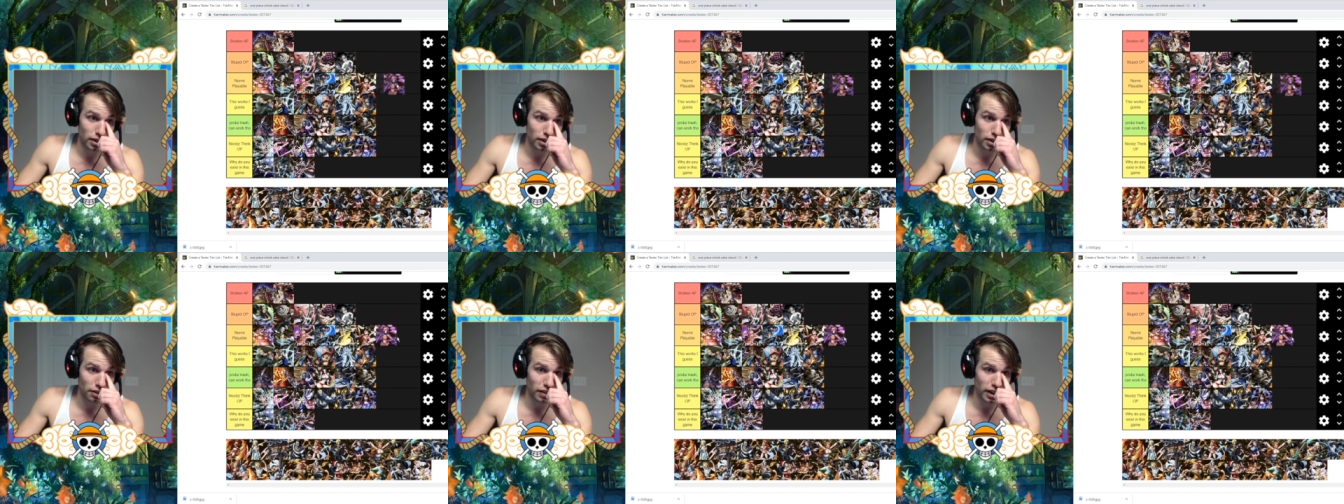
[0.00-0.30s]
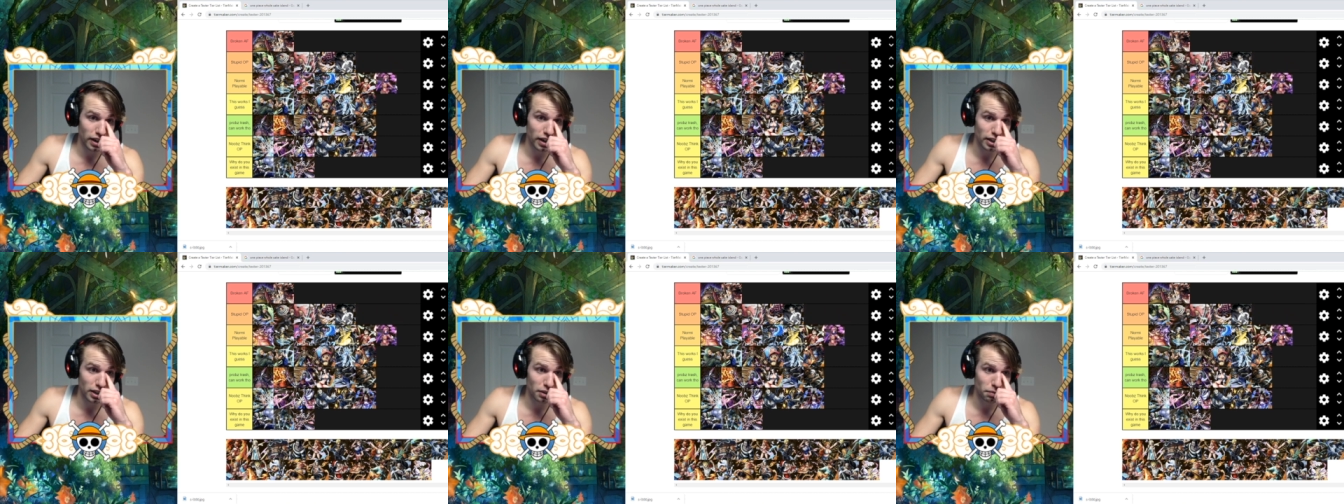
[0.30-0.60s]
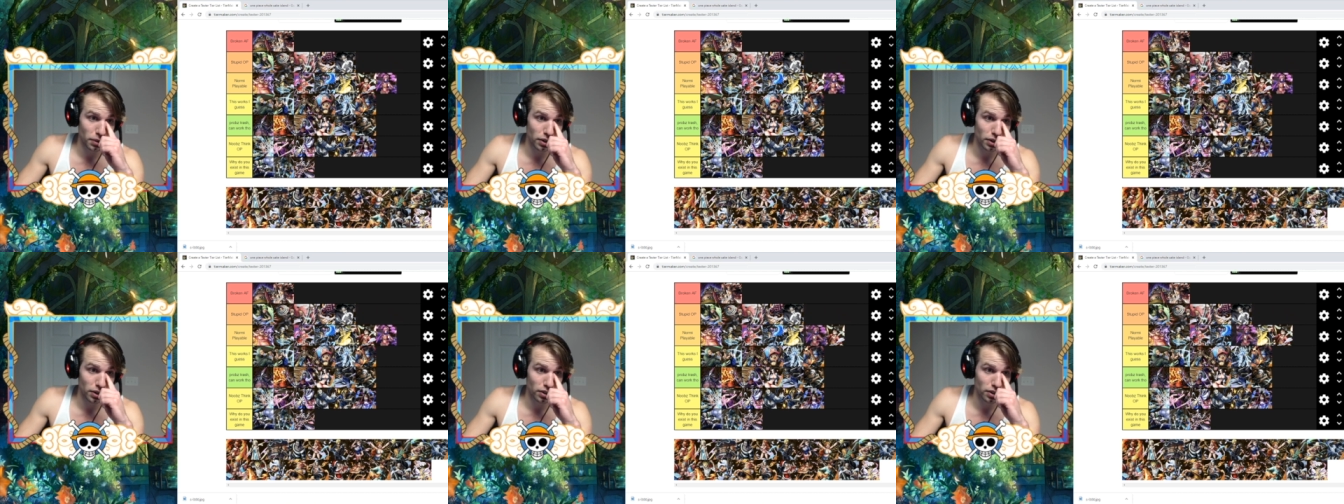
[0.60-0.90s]
If I had to
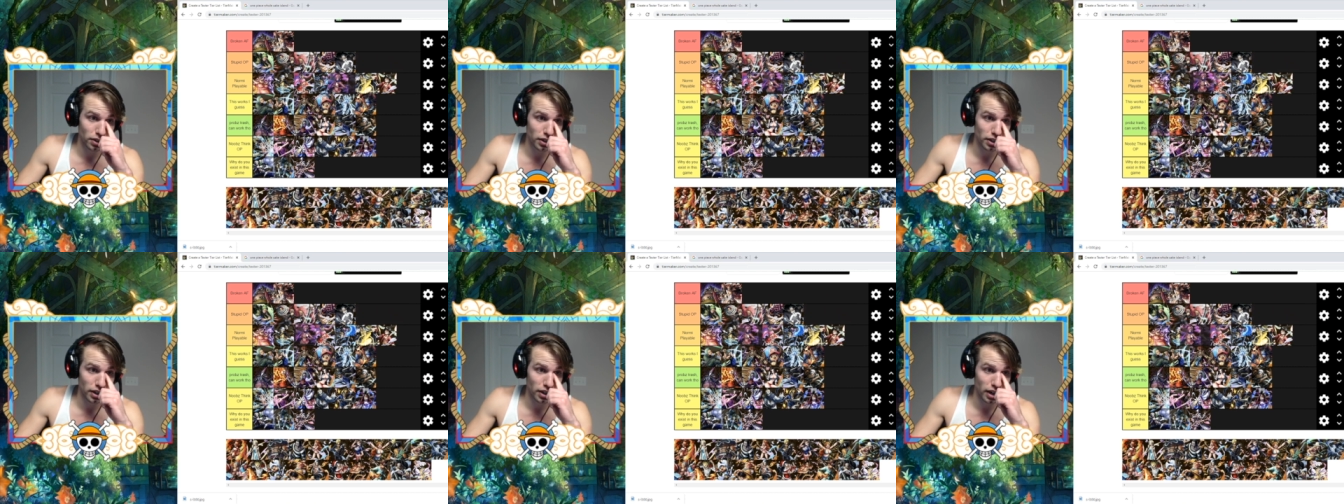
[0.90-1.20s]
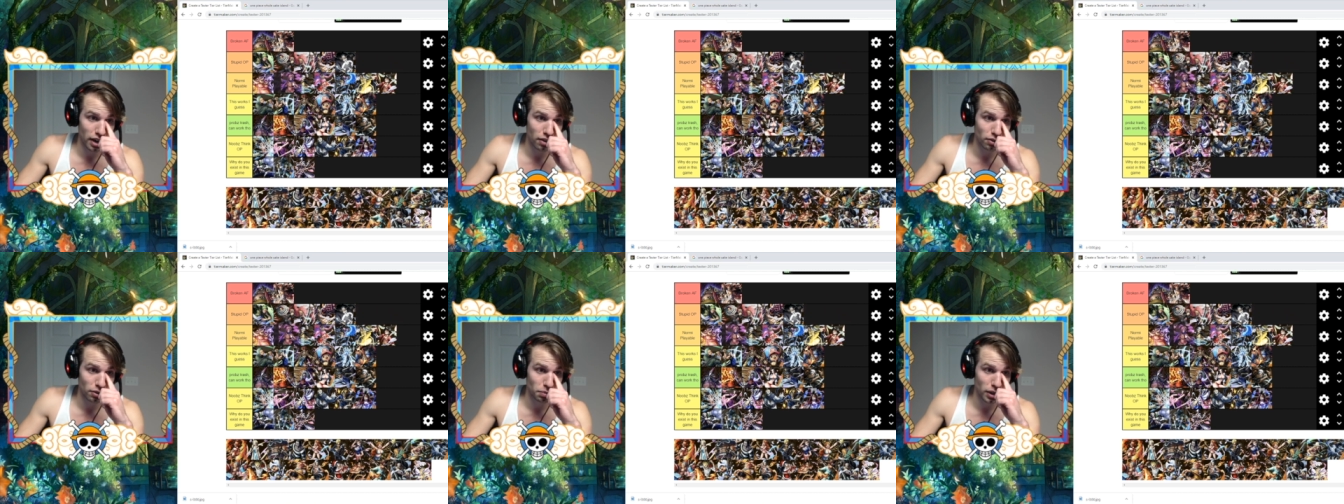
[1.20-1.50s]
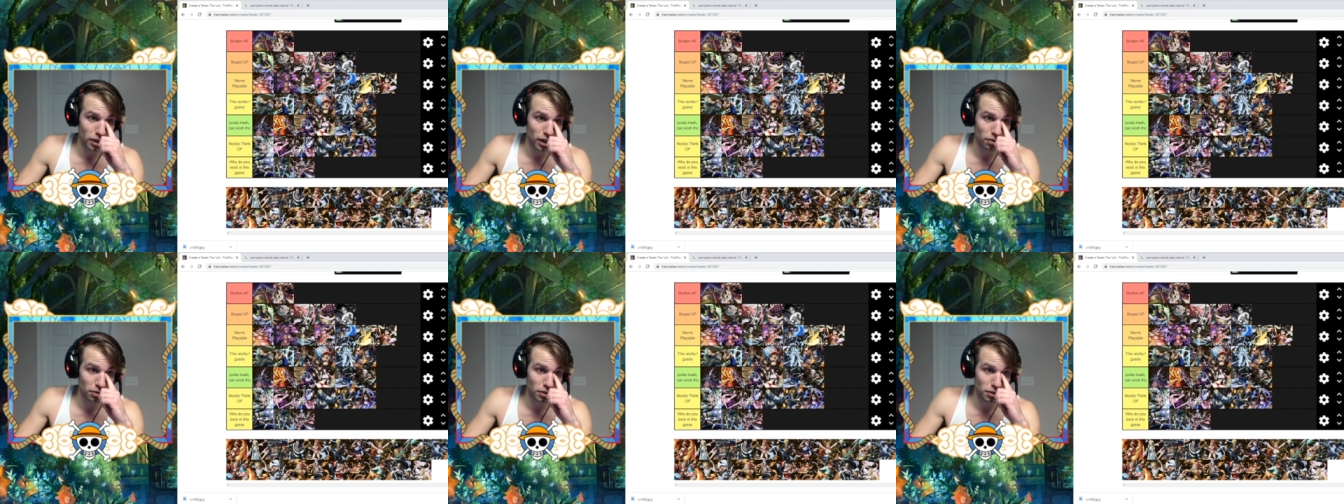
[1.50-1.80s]
put her here, I would
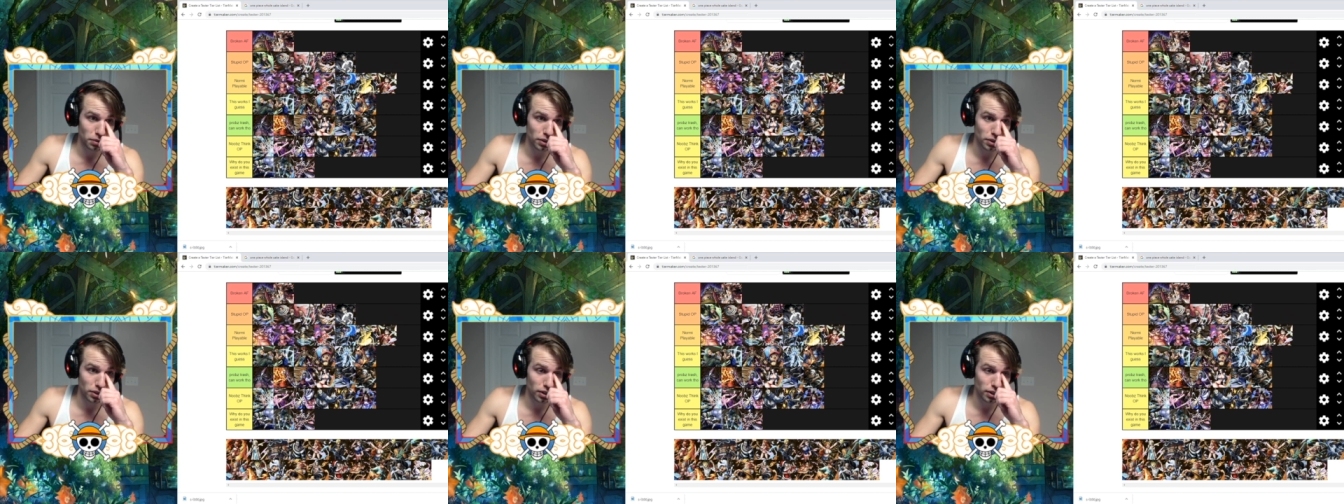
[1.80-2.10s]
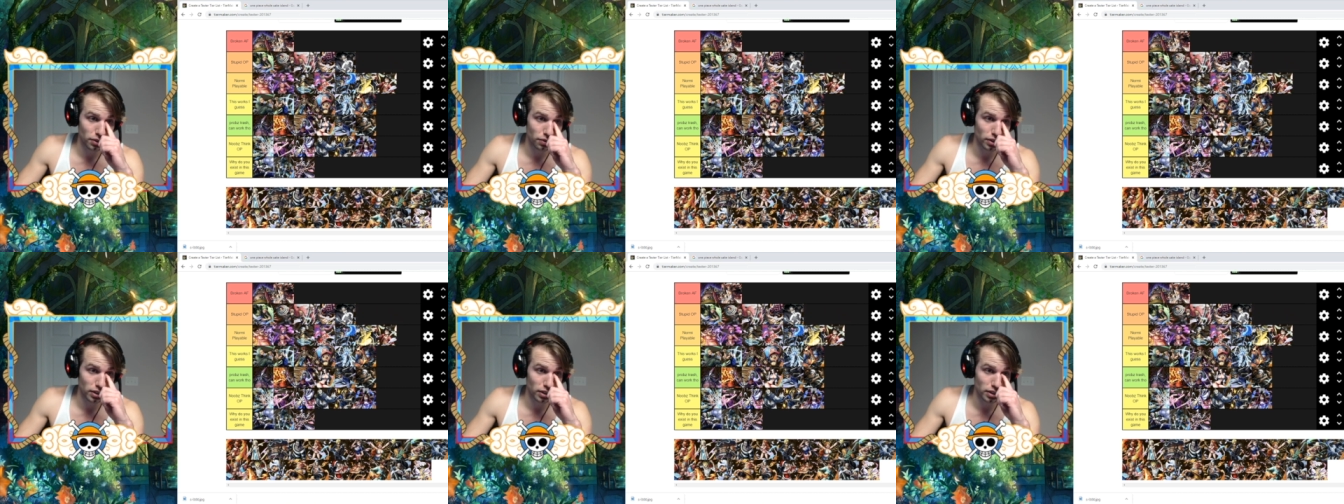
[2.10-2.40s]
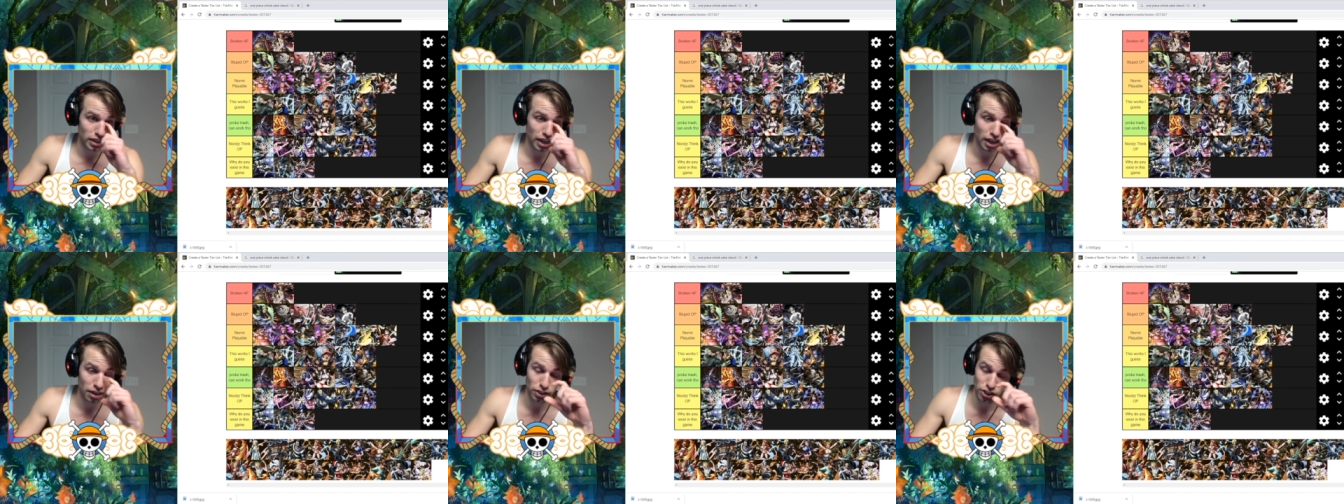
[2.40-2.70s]
probably put her at one of the
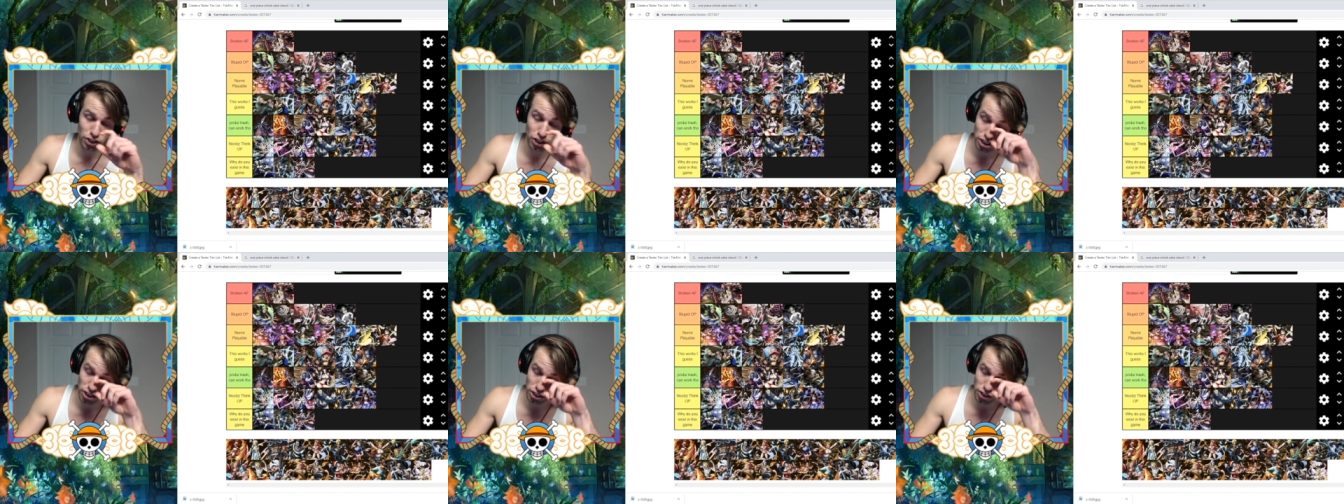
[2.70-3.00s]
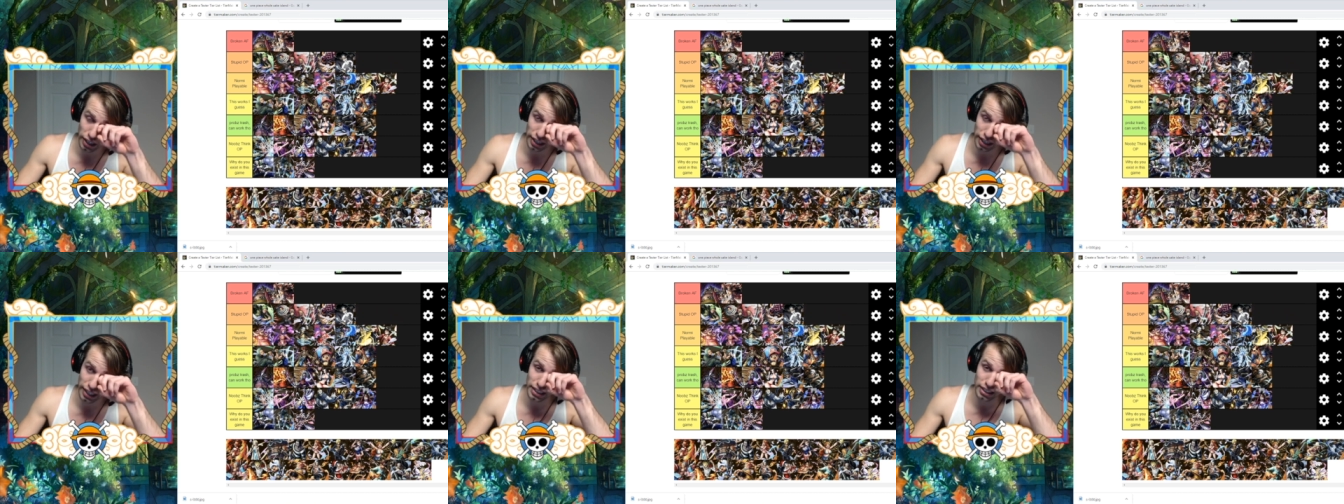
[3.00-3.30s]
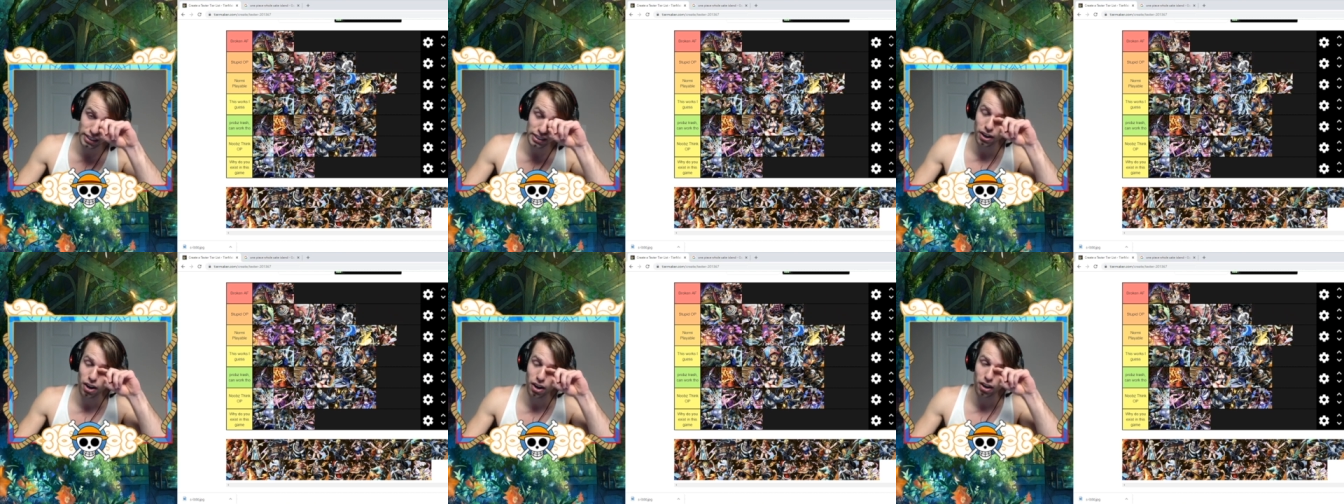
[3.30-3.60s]
top because she's great at
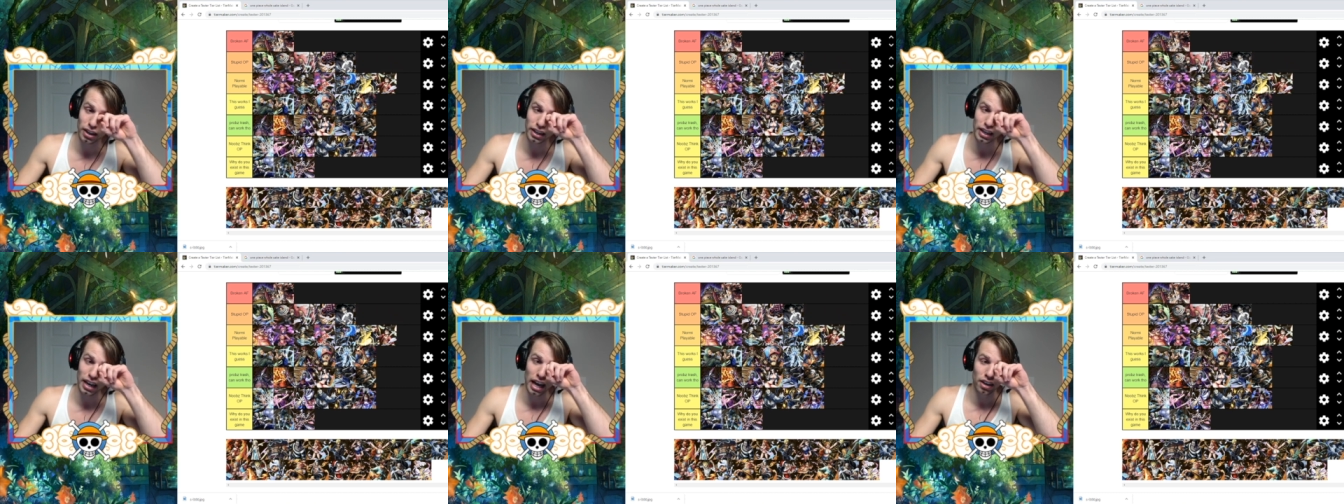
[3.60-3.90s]
stalling.